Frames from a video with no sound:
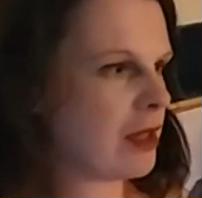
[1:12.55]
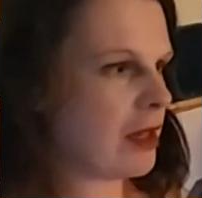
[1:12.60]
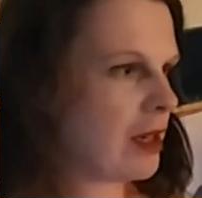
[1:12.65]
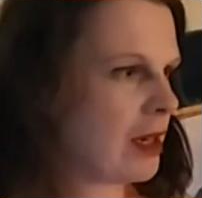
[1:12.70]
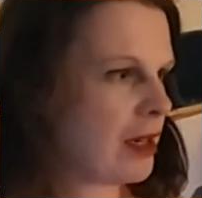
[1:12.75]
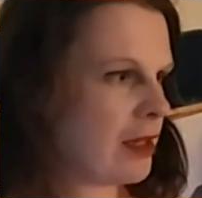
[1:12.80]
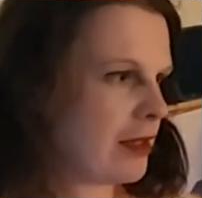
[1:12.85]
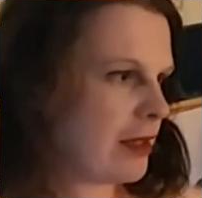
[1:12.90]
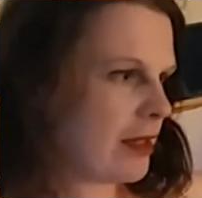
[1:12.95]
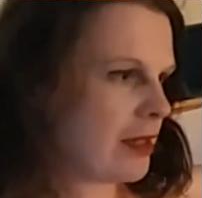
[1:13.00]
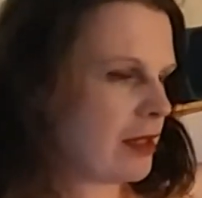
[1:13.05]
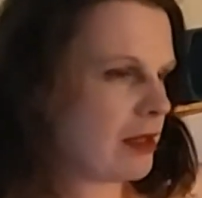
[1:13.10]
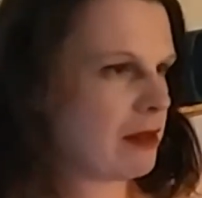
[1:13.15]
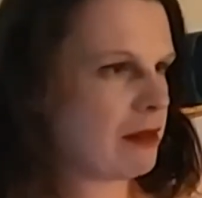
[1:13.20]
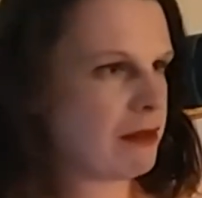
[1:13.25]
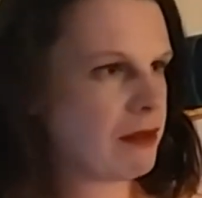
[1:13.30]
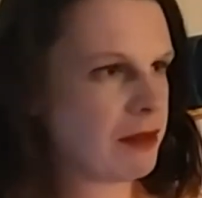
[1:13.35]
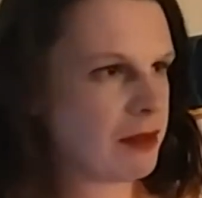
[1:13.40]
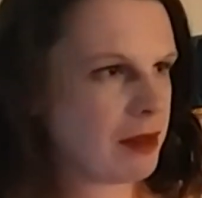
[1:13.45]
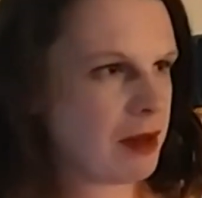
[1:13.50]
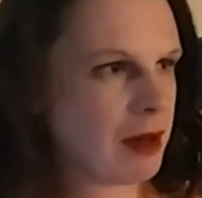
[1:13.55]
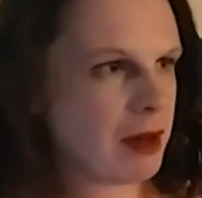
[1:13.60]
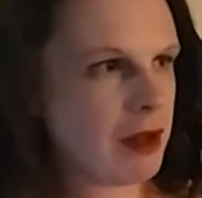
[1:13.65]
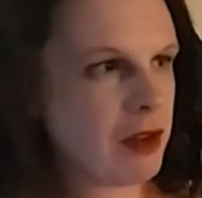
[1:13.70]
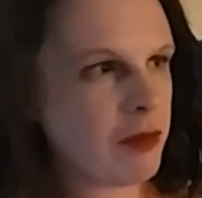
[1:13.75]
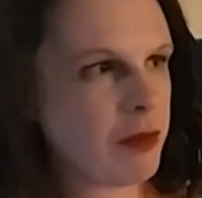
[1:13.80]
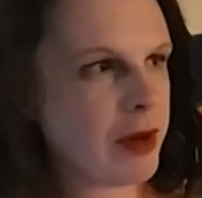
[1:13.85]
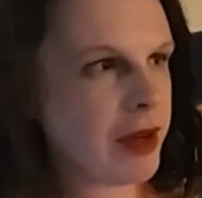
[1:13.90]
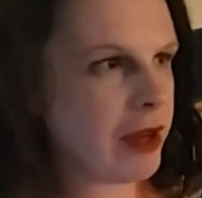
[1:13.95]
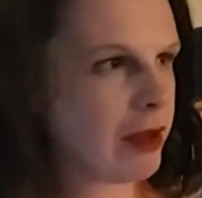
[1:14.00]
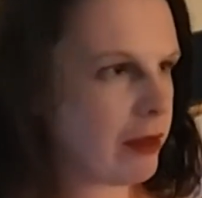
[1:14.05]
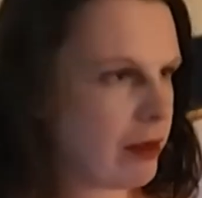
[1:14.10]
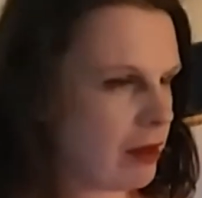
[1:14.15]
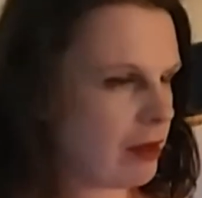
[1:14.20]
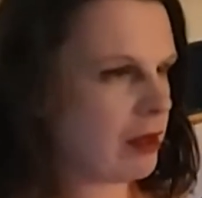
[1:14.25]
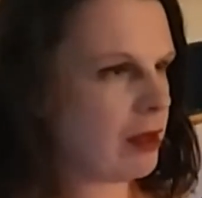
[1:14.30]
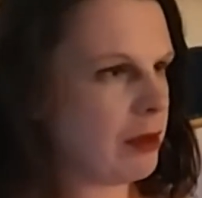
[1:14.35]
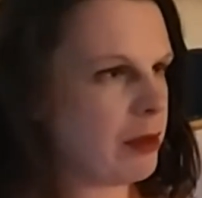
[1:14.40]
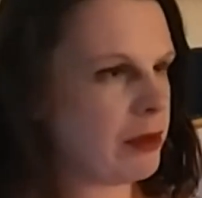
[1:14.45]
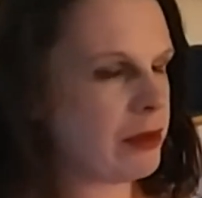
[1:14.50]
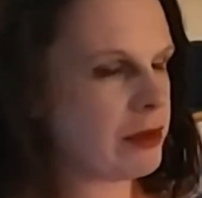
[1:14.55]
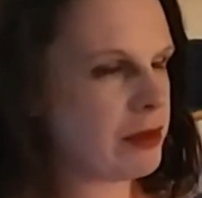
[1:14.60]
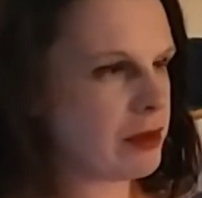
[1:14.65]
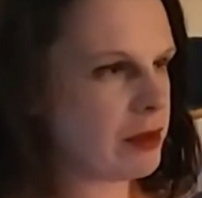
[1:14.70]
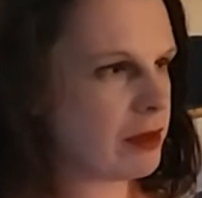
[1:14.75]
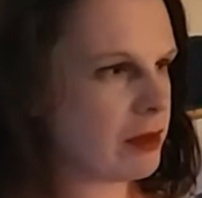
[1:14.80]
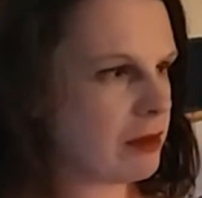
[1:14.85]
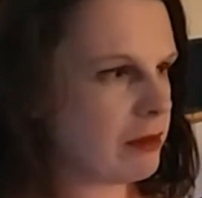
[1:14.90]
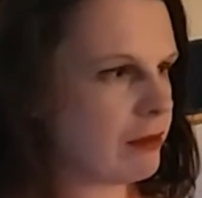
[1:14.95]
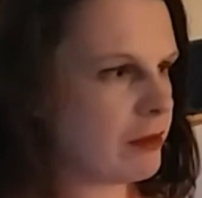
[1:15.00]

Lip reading: context of all of my other clothes